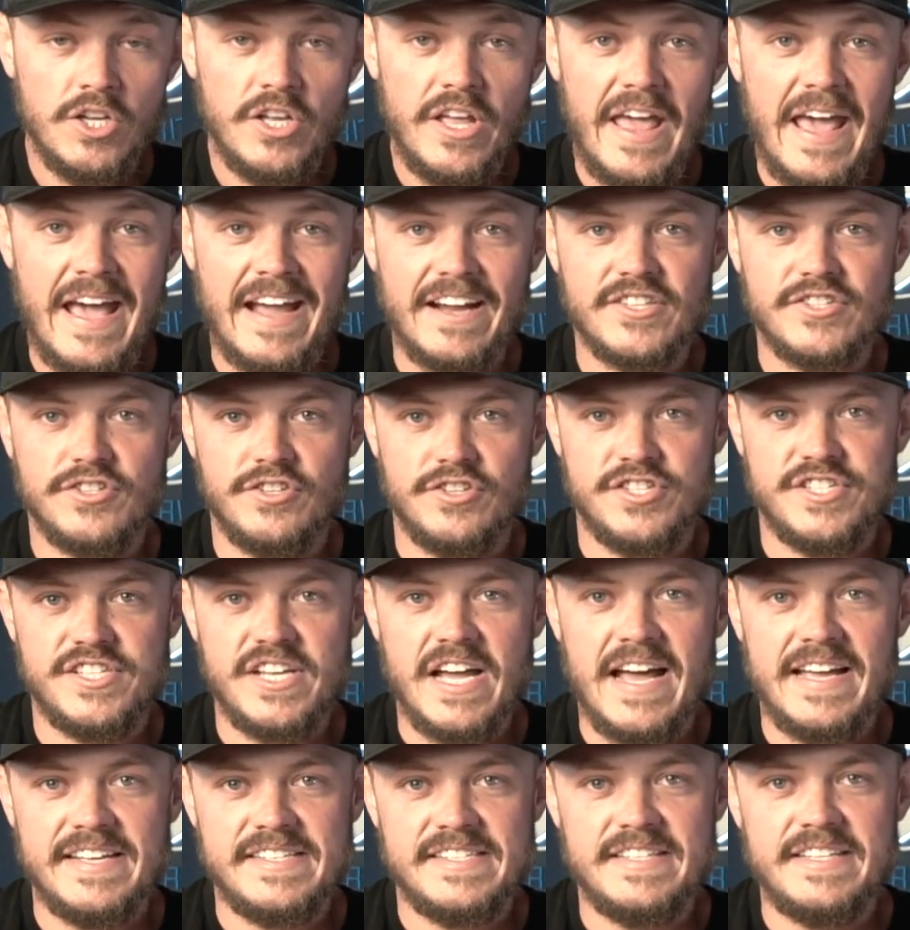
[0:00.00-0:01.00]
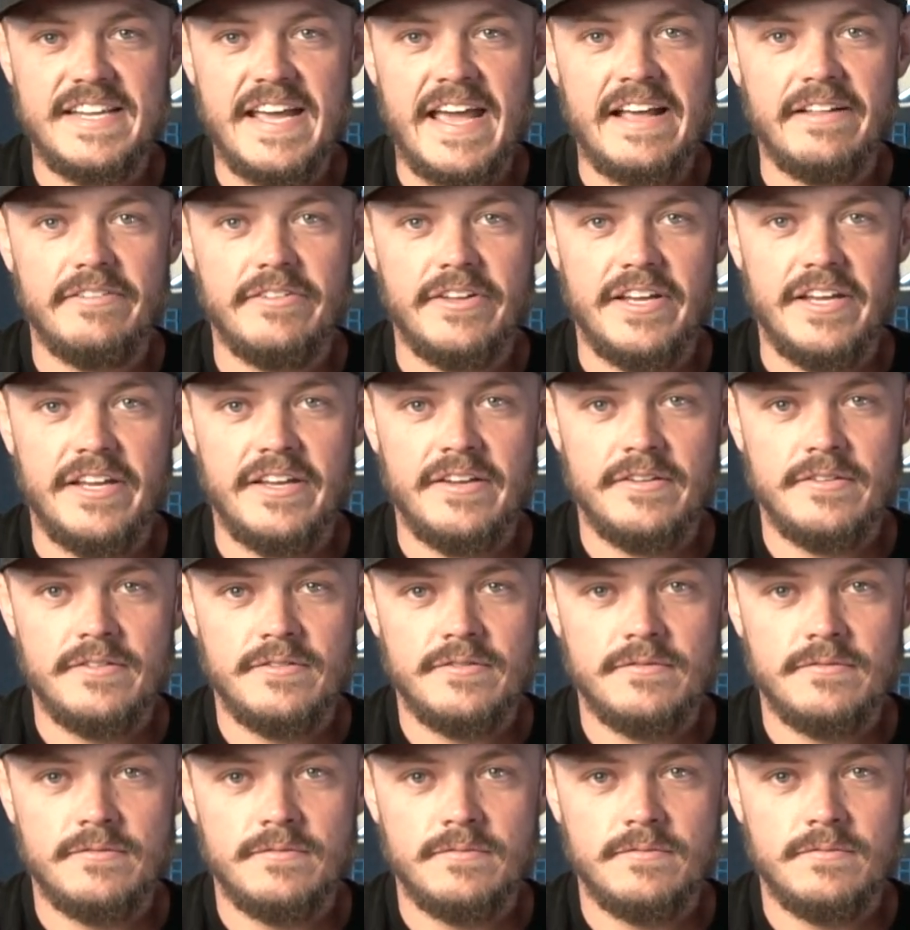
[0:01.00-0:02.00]
exercise daily
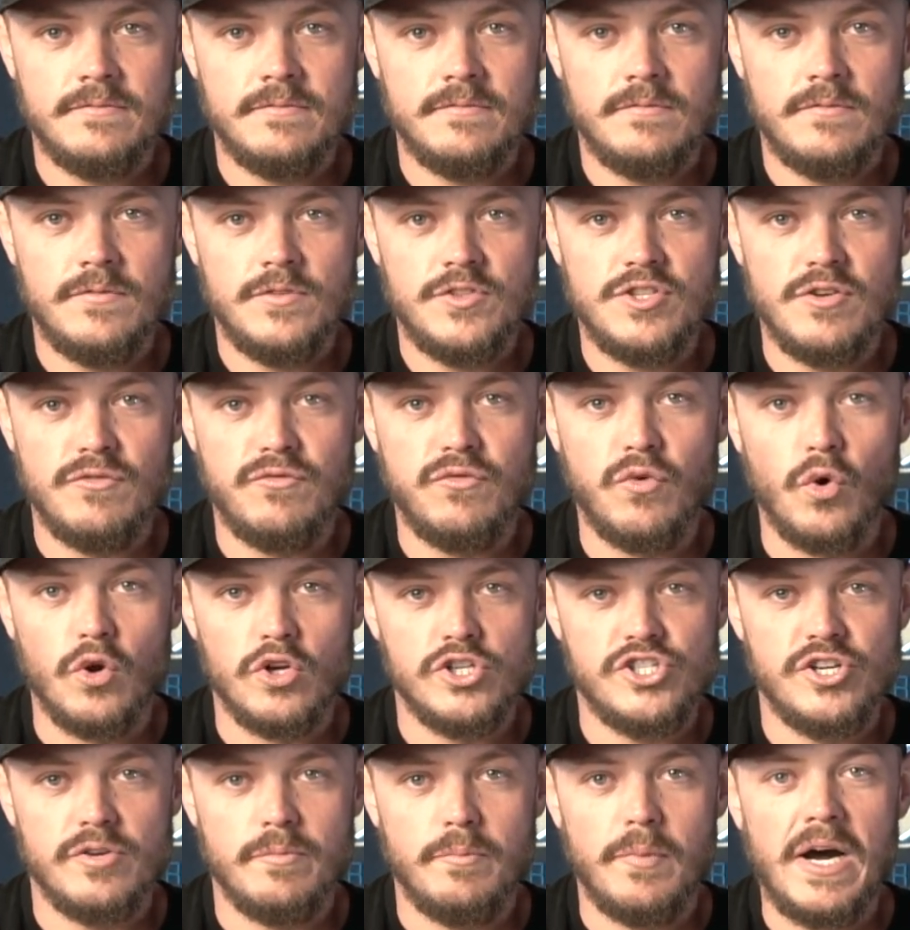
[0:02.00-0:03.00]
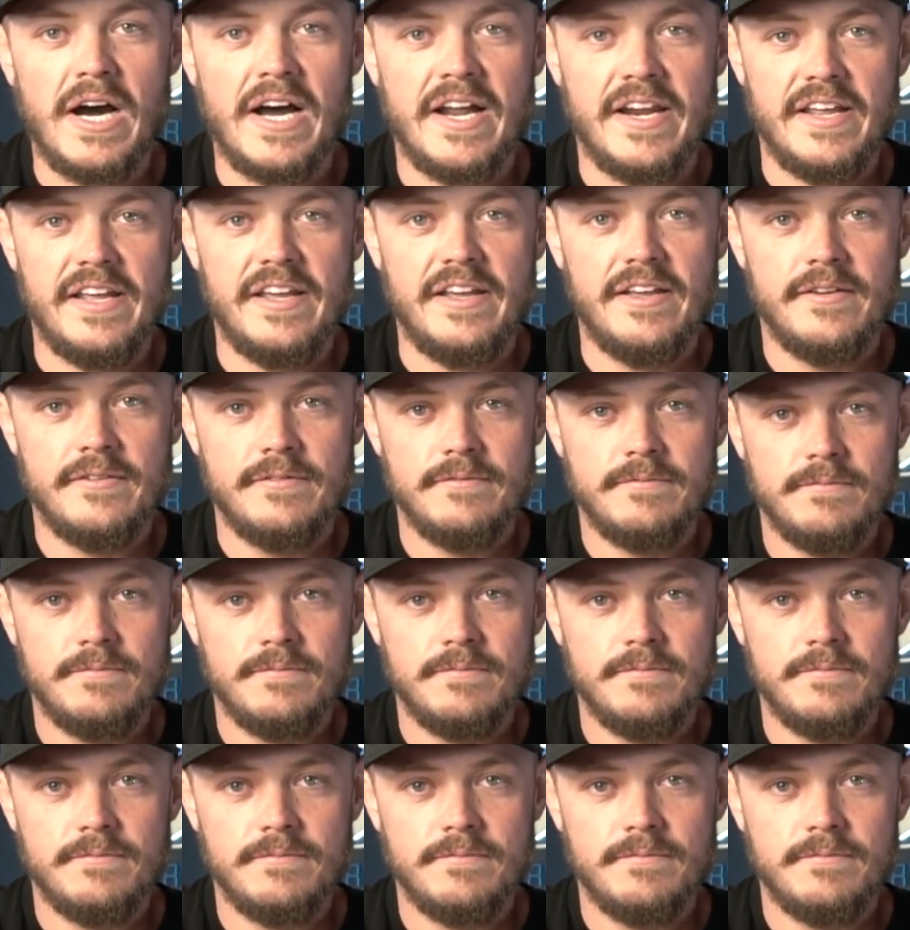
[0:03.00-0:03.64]
to forge your body.